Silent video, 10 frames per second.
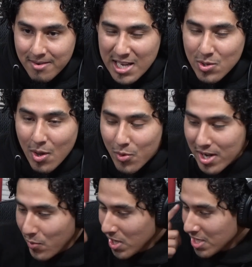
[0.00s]
That's why
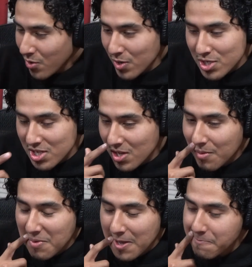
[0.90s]
when it's going
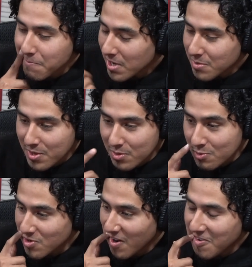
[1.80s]
slow, I'm like, he must be a
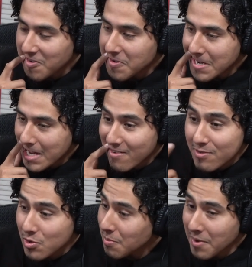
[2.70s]
new driver.
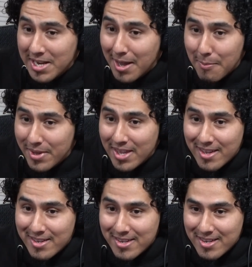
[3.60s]
Even though it might not
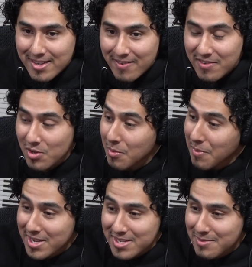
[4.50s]
be. Even though it
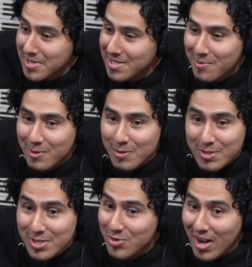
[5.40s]
might just be somebody
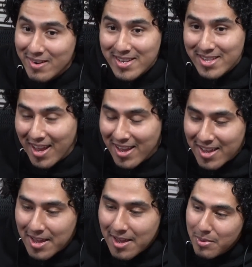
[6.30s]
who just drives like that.
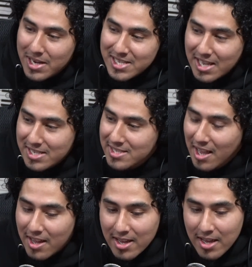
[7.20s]
But it's
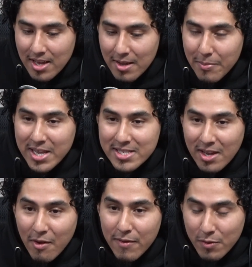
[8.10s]
not. Because
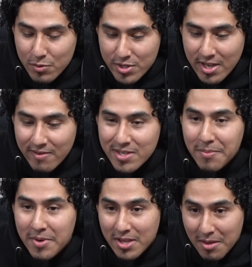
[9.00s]
I refuse to give
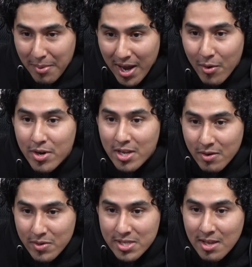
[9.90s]
somebody the power to
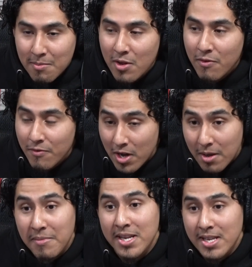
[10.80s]
irritate me or
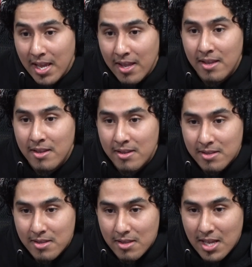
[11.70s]
fuck up my day.
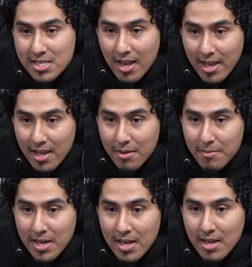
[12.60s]
That's how I
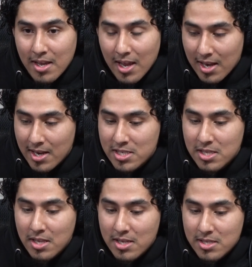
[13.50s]
am. And
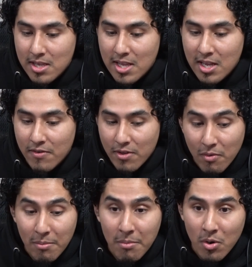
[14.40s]
it's the thing of
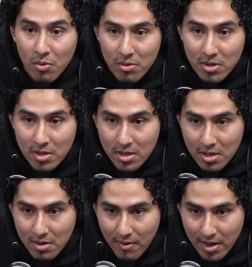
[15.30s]
the remote,
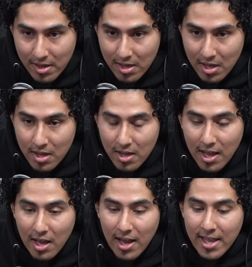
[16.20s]
right?
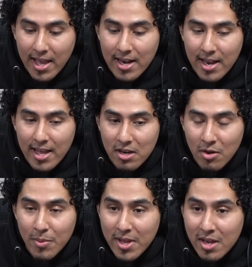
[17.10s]
I can't let
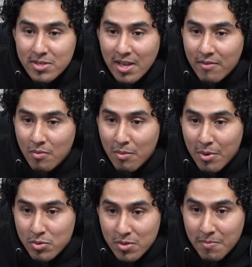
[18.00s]
nobody else have the
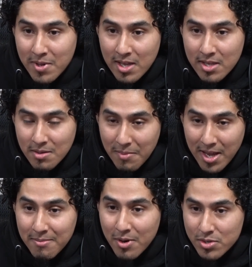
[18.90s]
remote to me, to
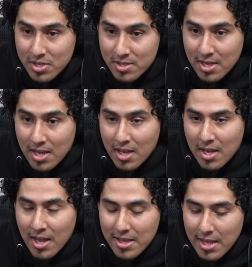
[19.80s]
my emotions.
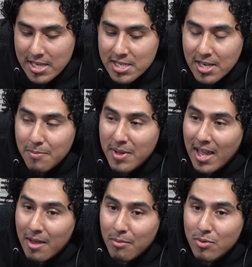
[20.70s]
I shouldn't
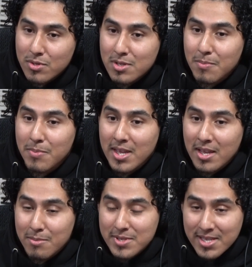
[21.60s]
be able to
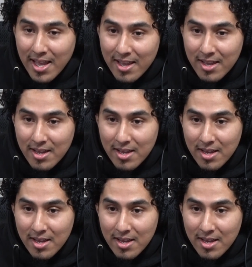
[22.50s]
be upset.